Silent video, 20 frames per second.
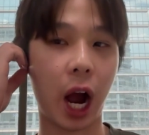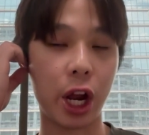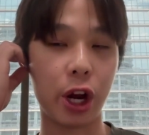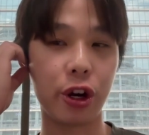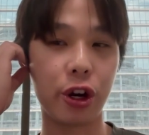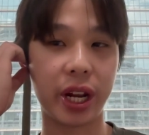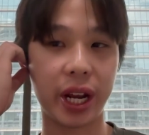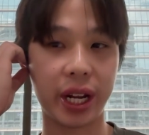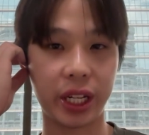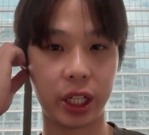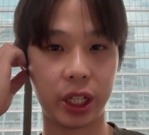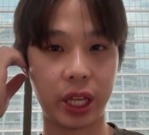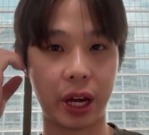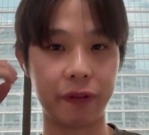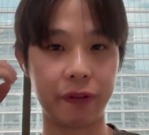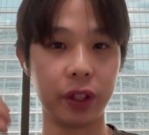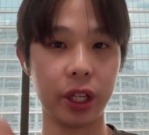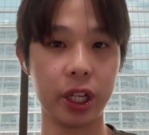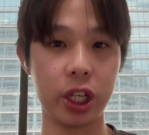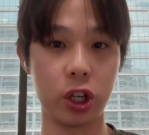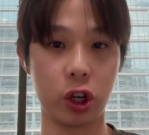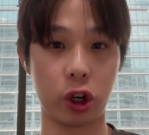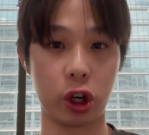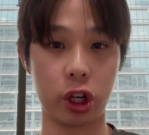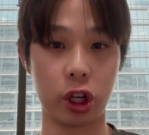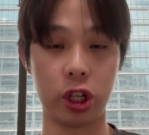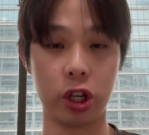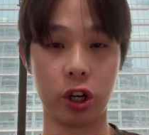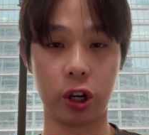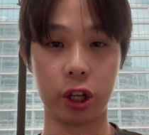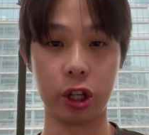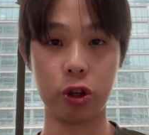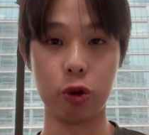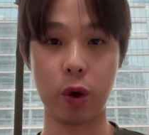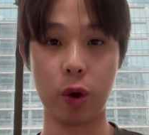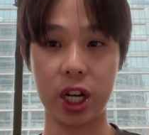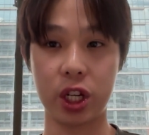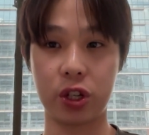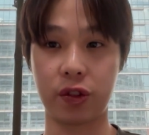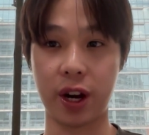higher than definitely your
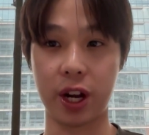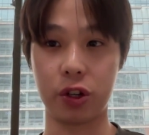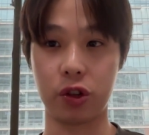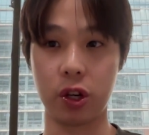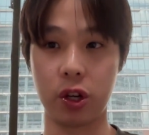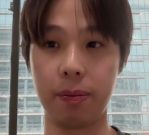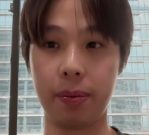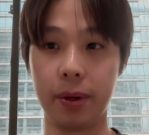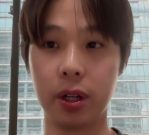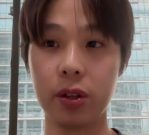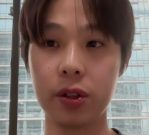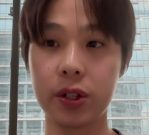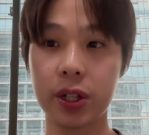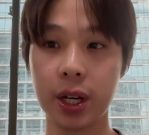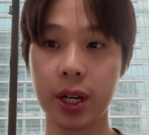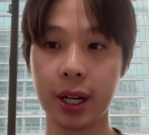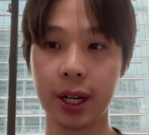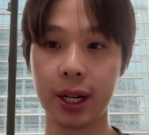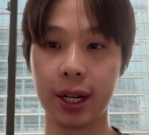US Treasury bills,